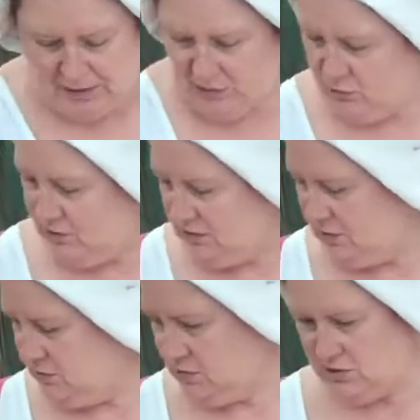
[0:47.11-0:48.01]
pastry.
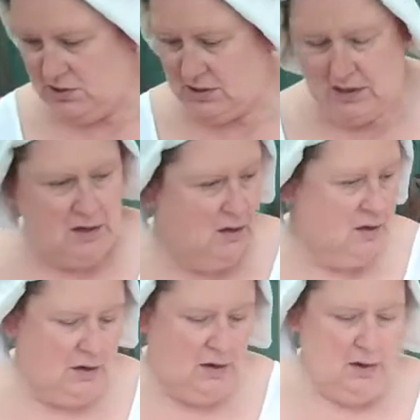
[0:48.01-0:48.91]
So it's just
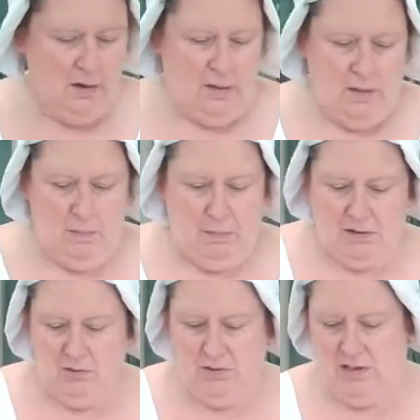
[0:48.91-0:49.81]

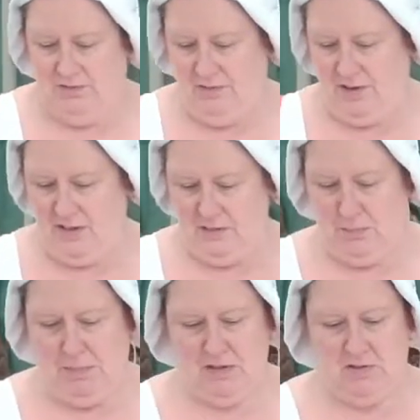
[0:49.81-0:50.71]
butter in there
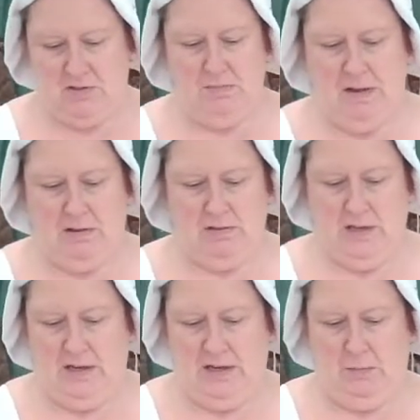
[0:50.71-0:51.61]
first. My butter has
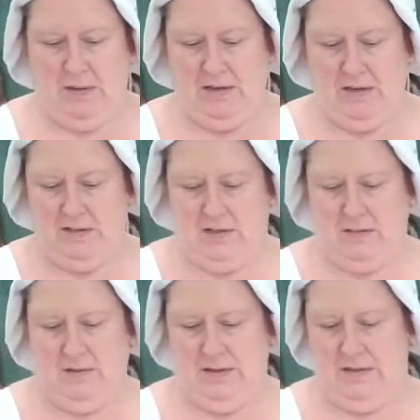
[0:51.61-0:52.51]
melted a little bit, so
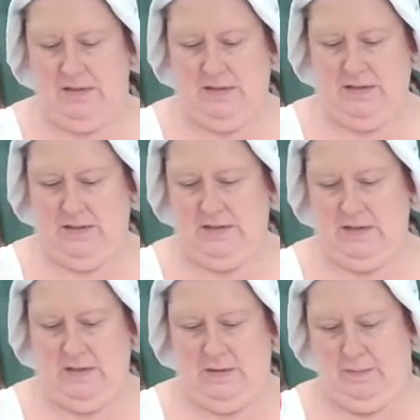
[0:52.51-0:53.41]
a
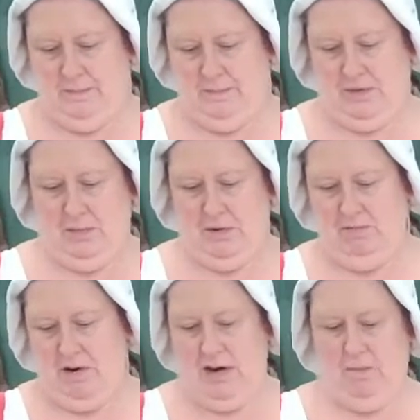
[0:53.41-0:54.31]
bit
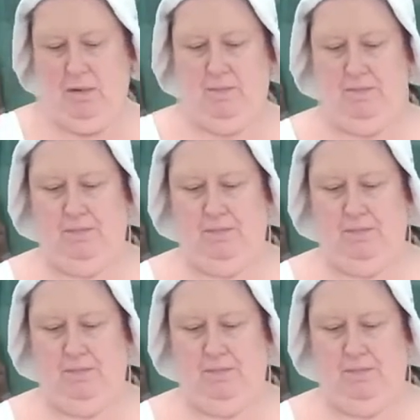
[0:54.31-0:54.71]
runny, but